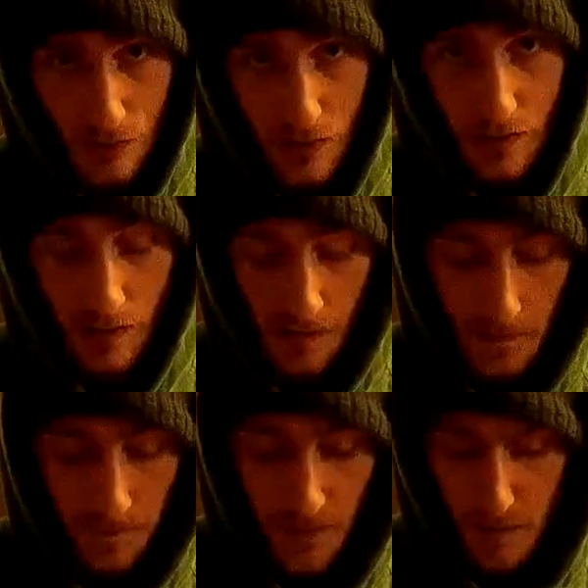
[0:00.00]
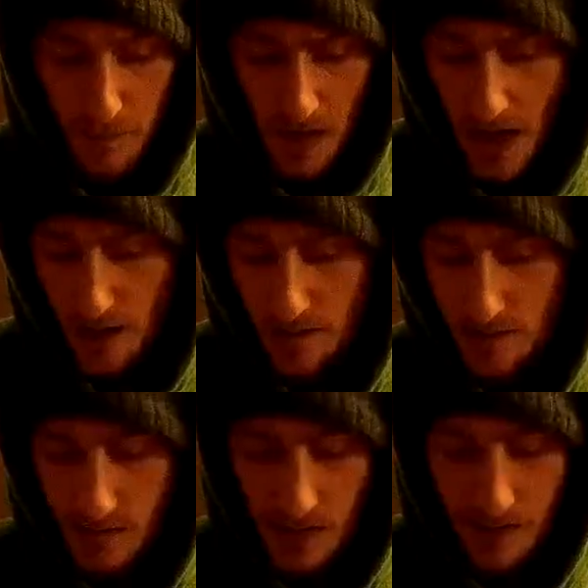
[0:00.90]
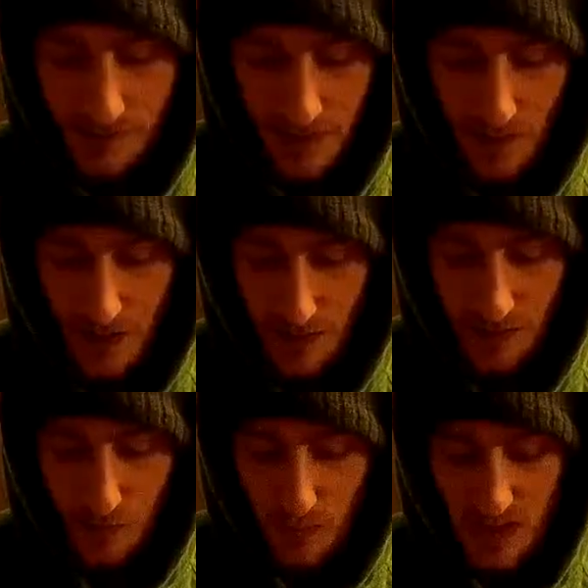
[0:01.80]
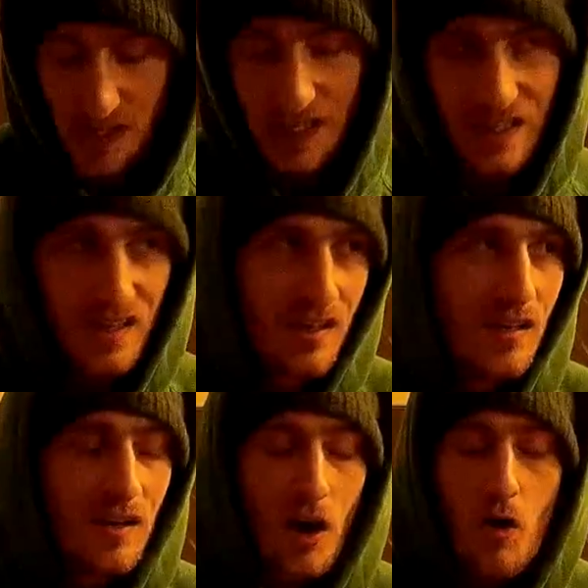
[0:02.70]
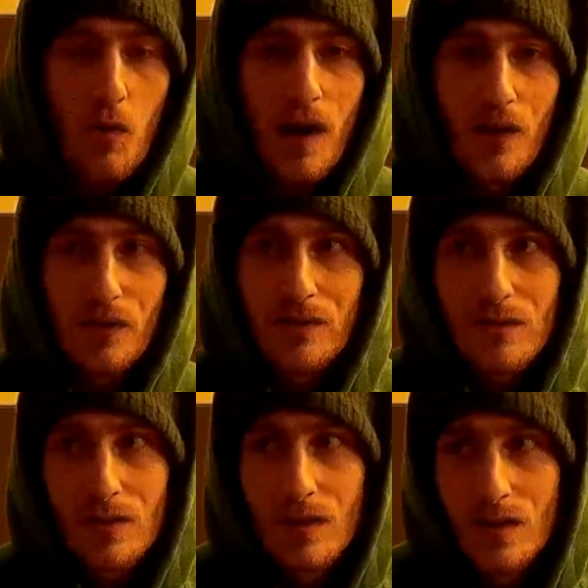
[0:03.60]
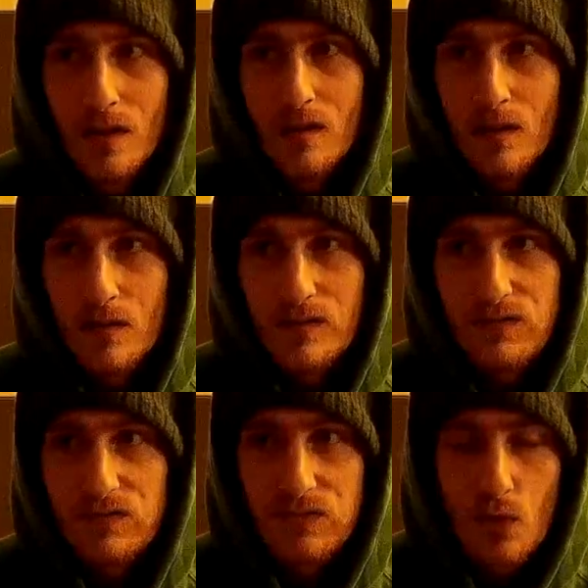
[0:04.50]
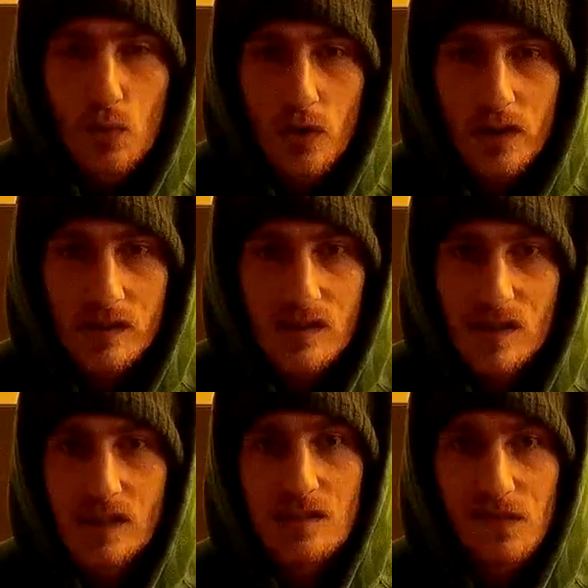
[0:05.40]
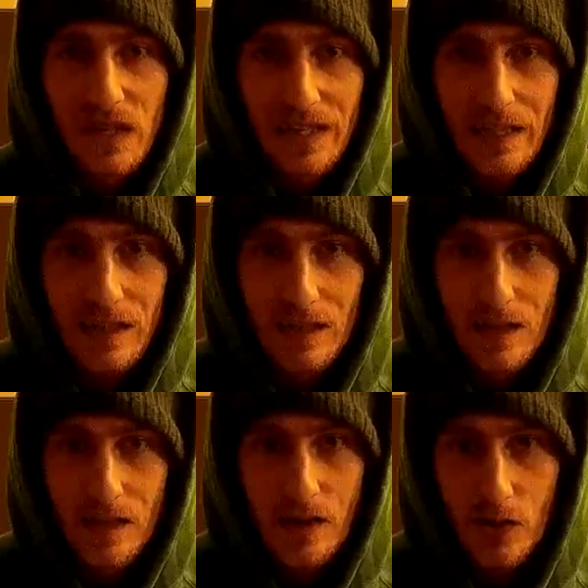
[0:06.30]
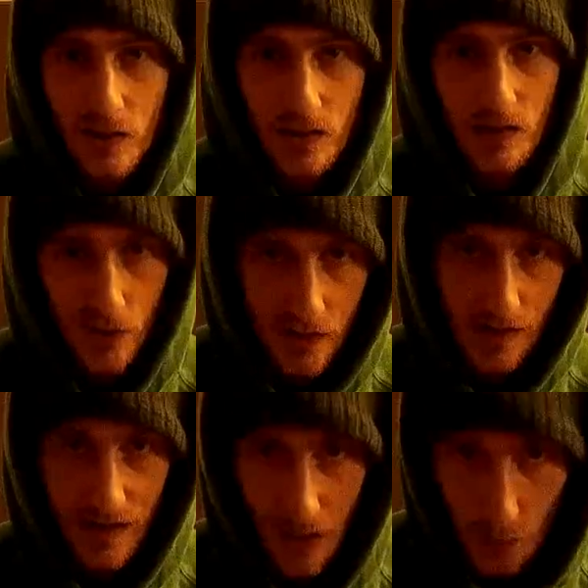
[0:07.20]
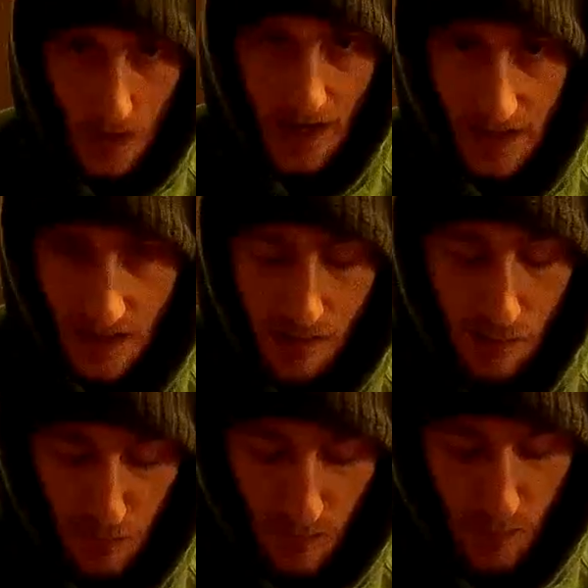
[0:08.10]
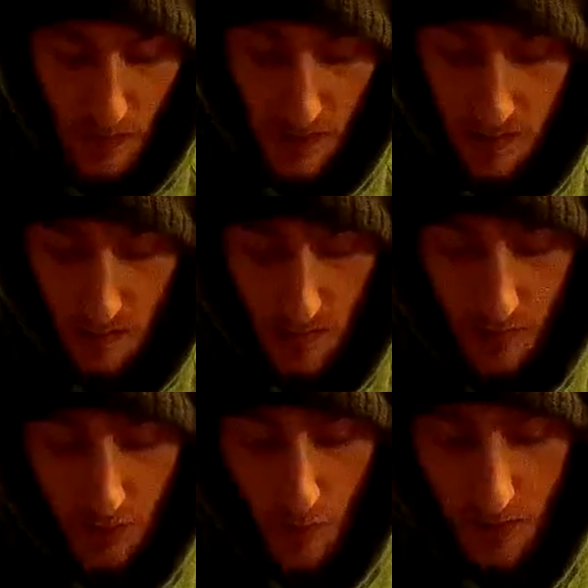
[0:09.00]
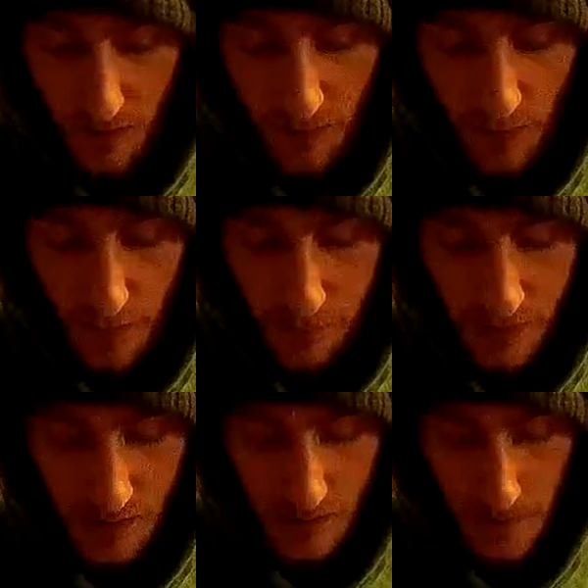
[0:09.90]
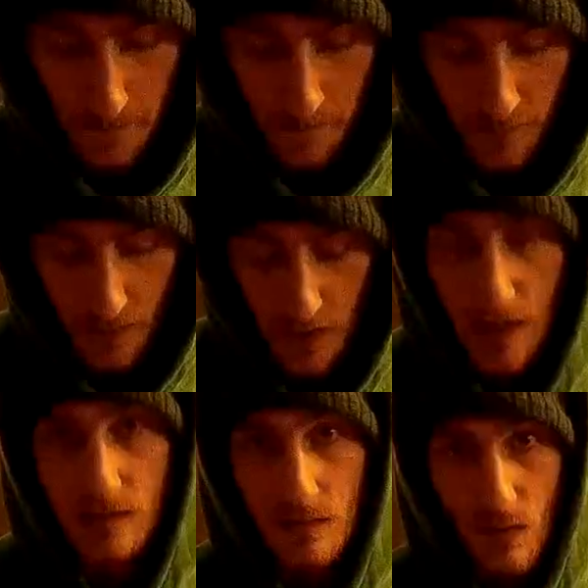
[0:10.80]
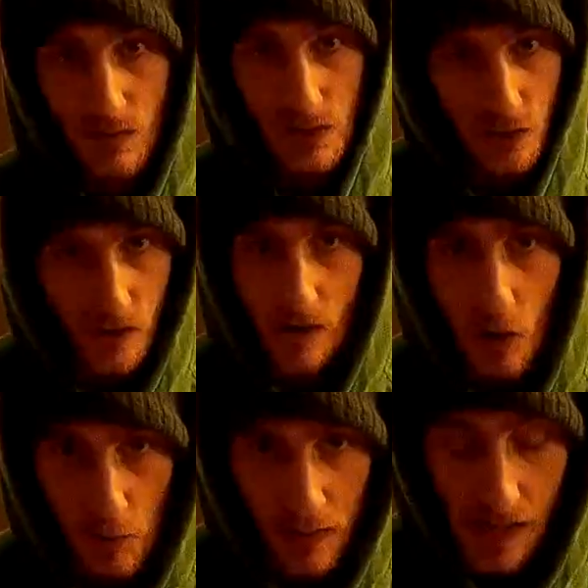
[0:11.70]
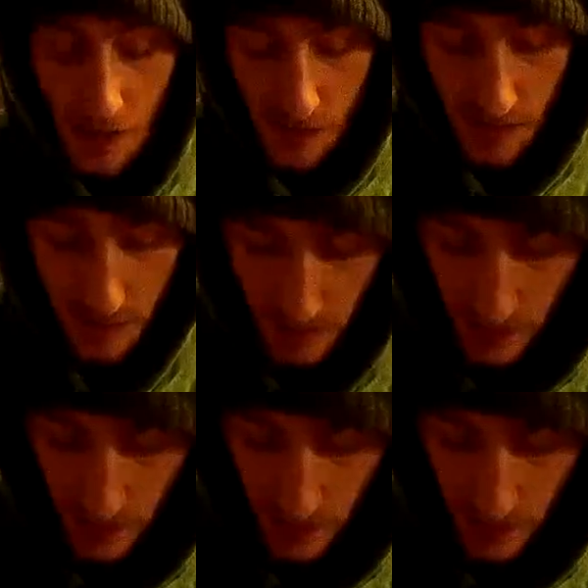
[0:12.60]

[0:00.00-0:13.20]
it, but honestly I found out to be around 4 to 6 feet you can get away with doing the flips, as long as you're in open area.